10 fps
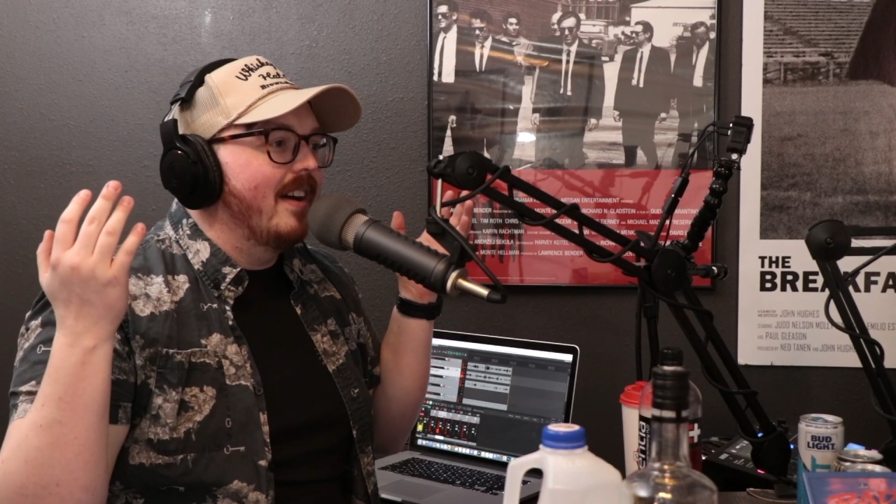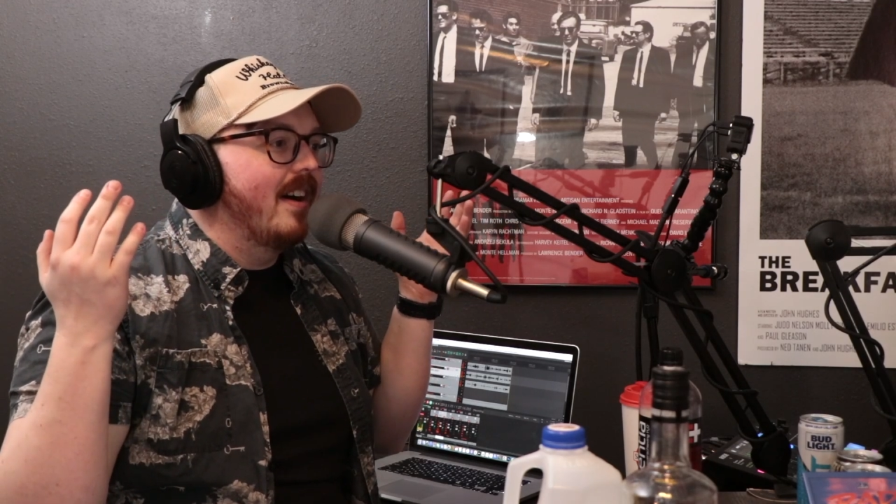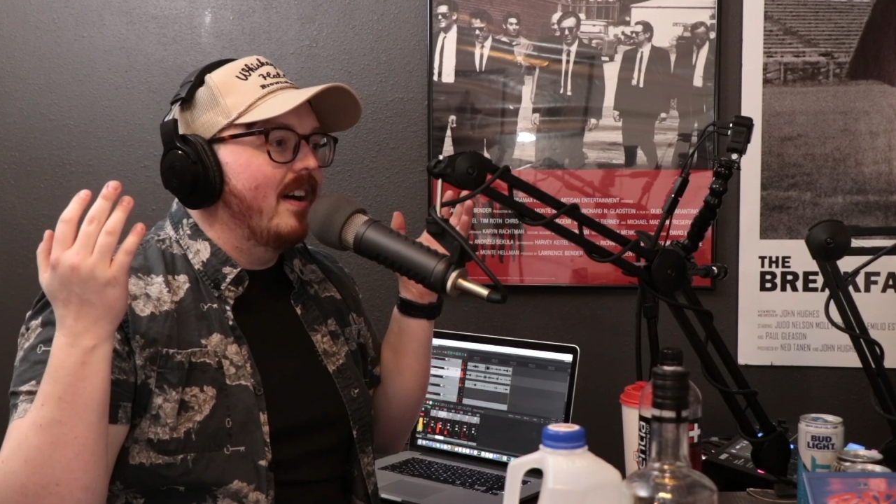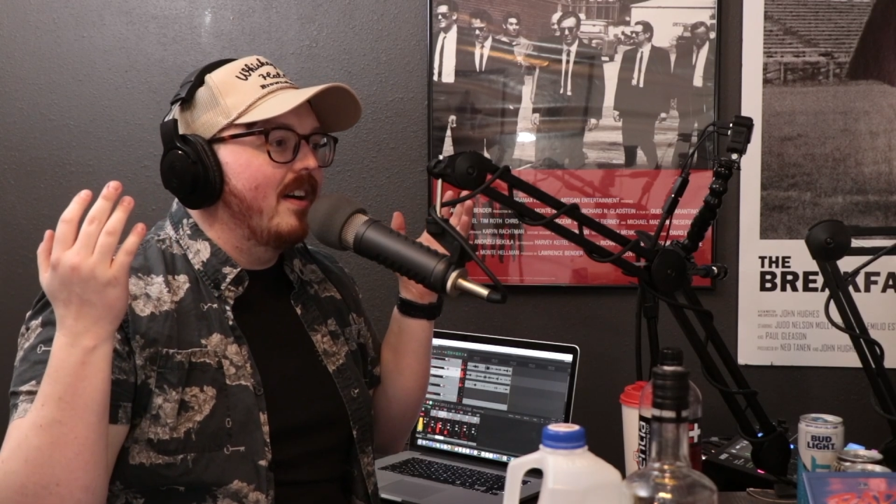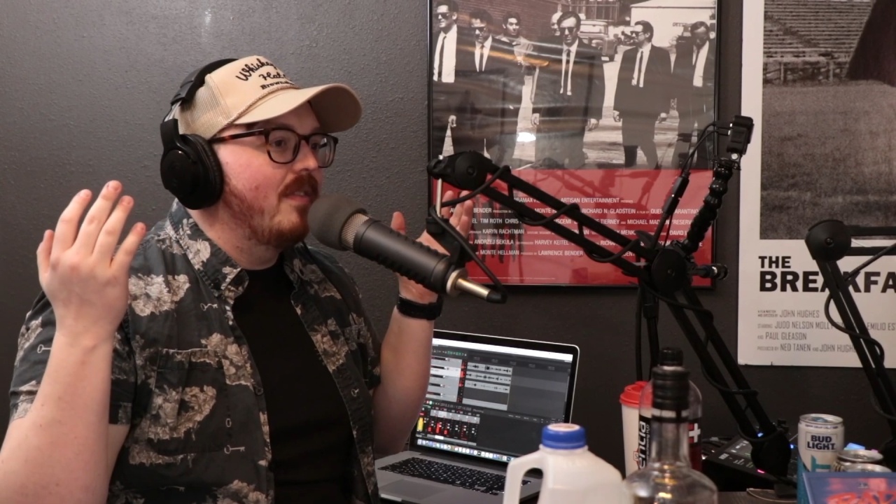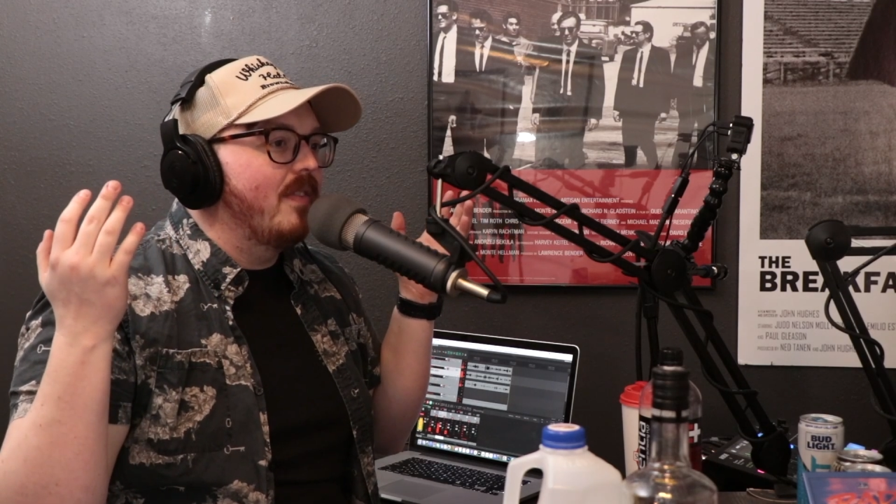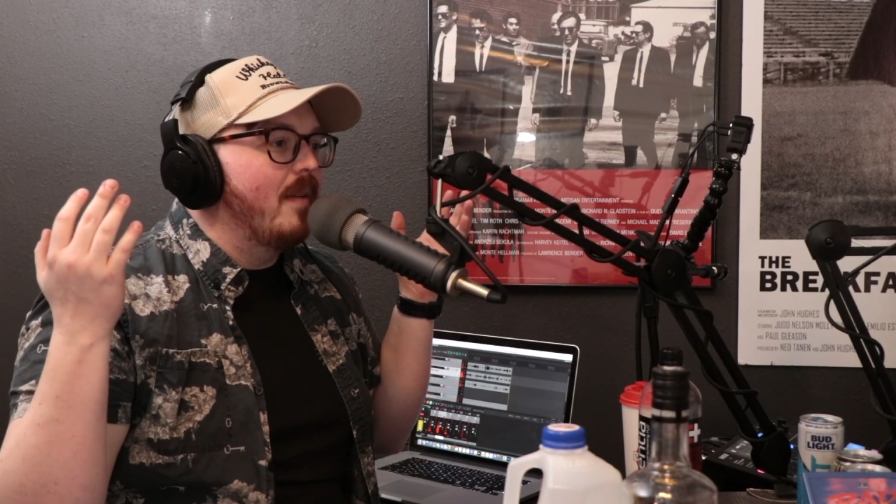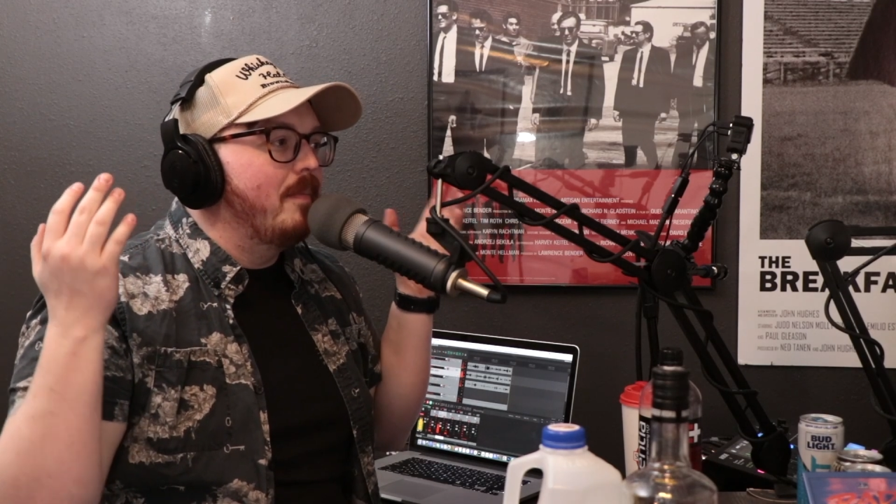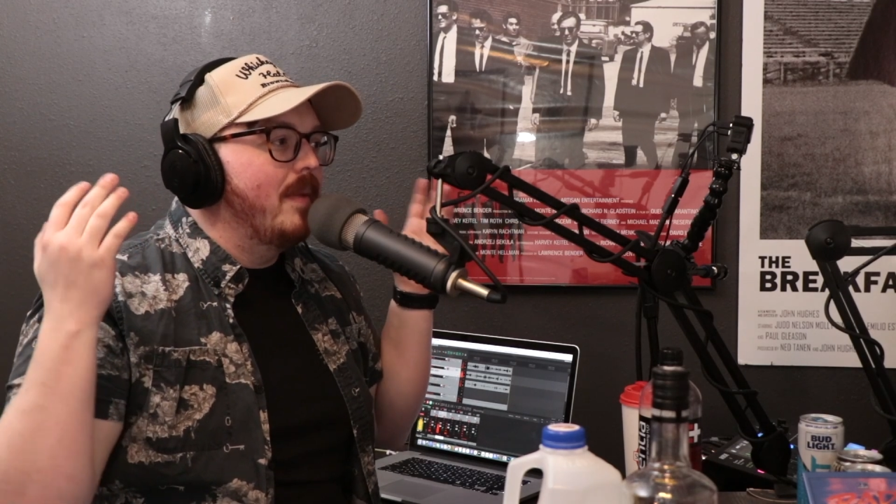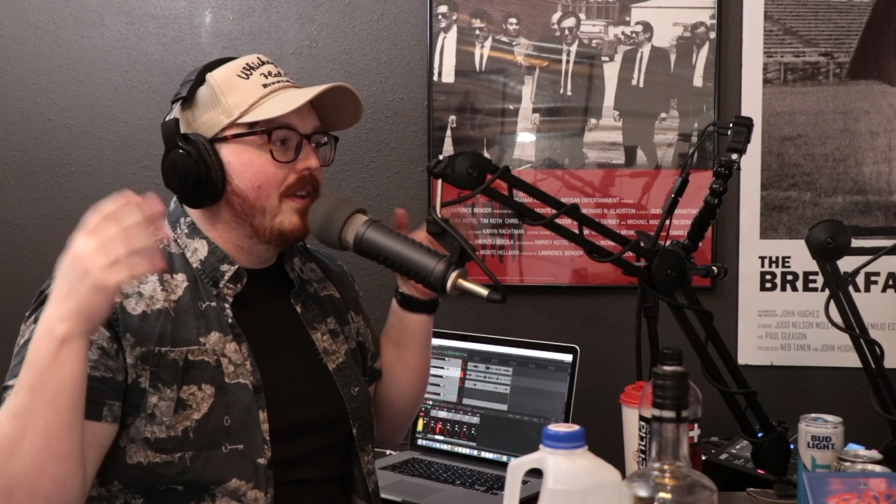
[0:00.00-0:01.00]
of
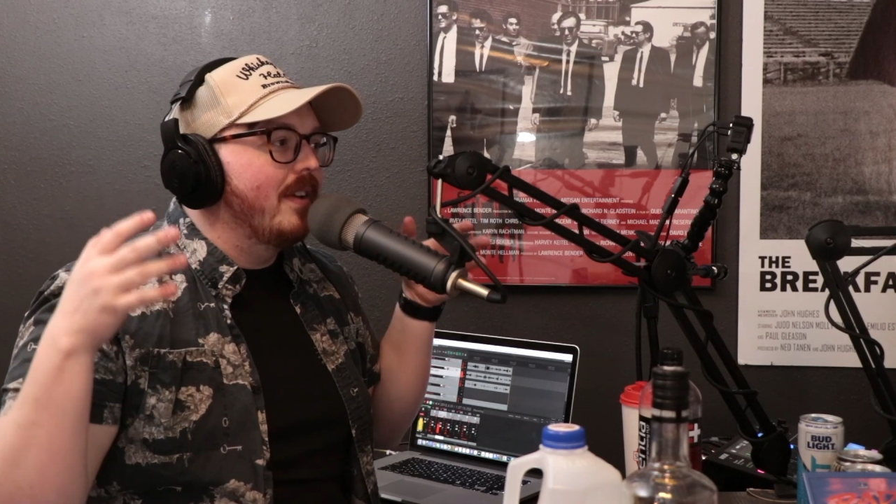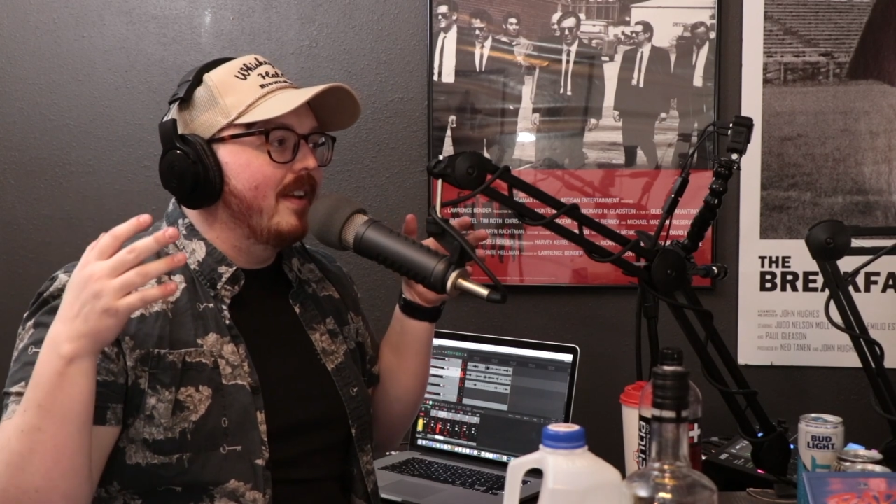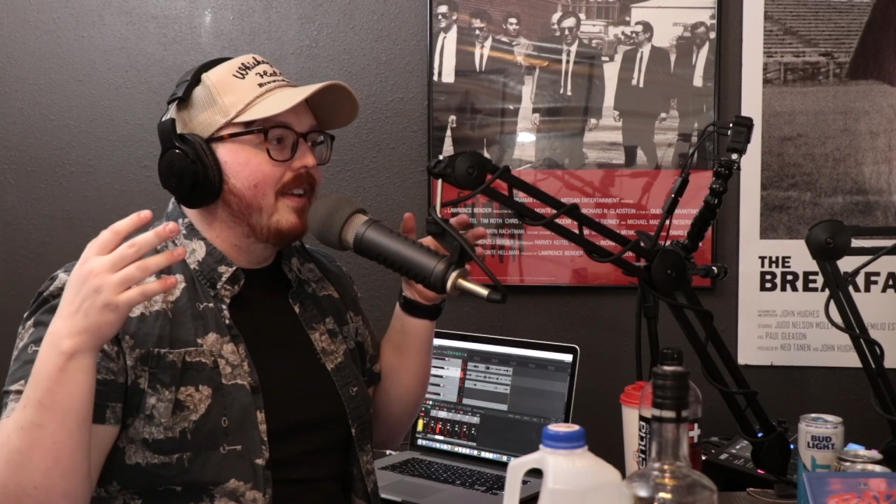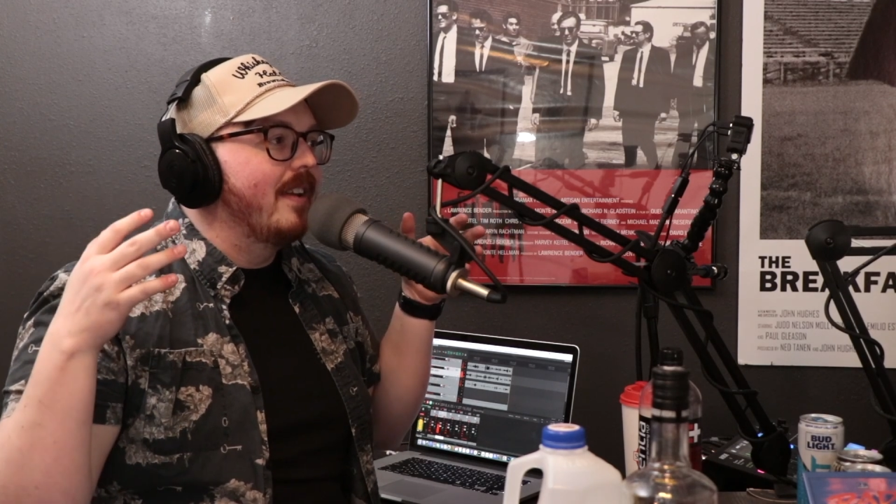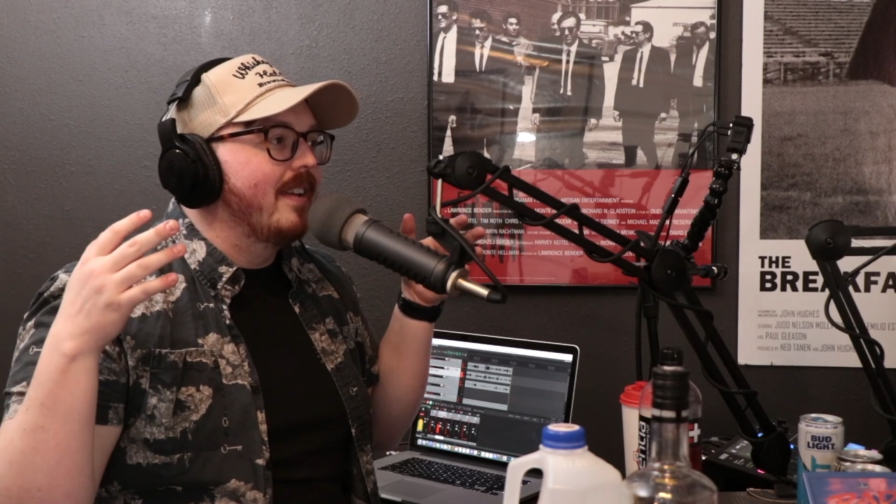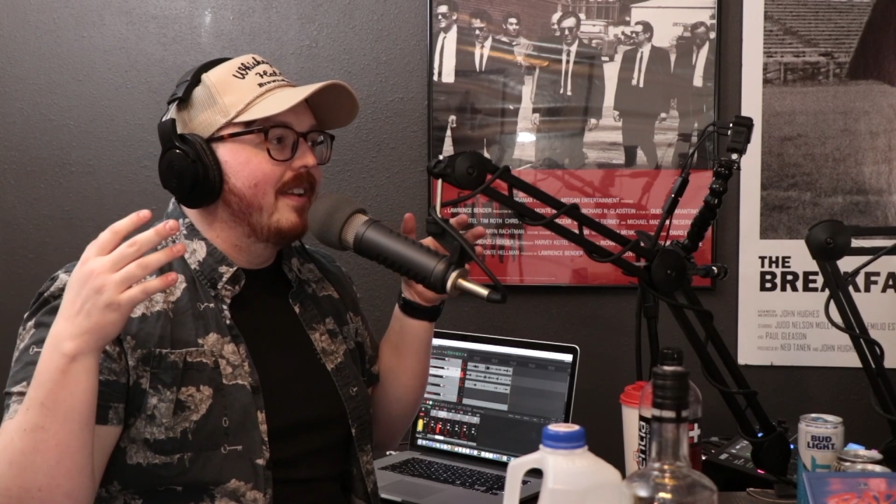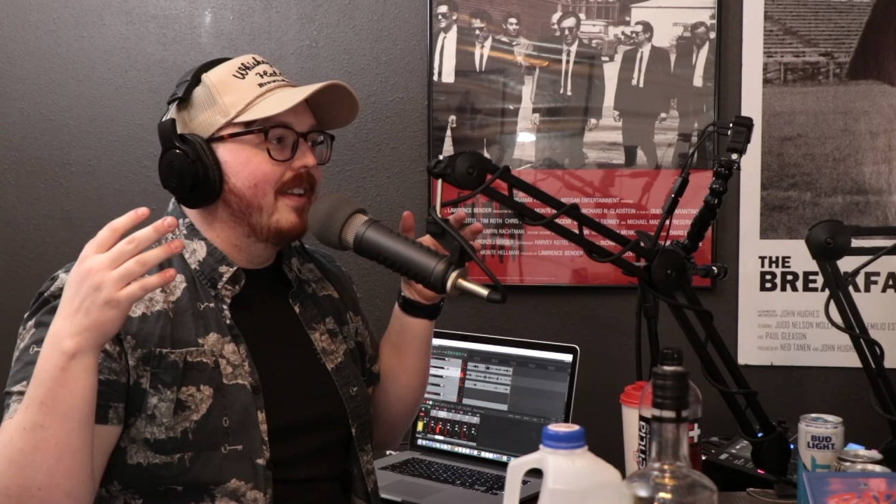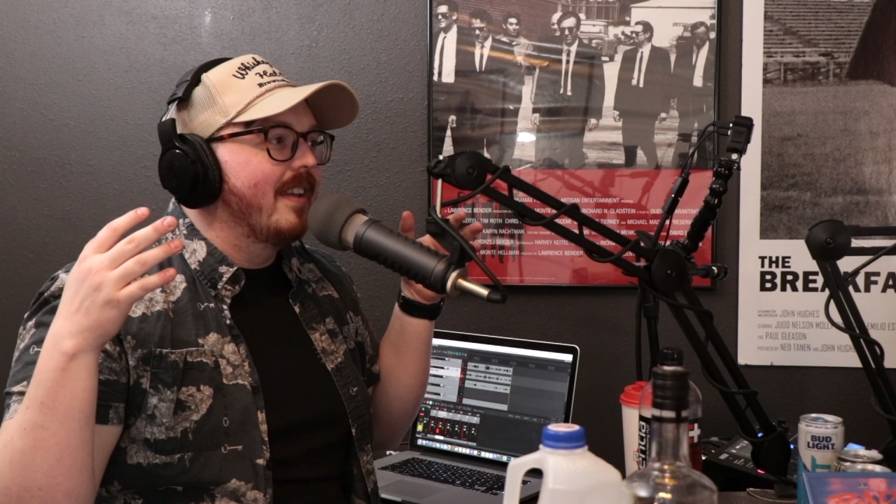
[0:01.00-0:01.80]
$1 million,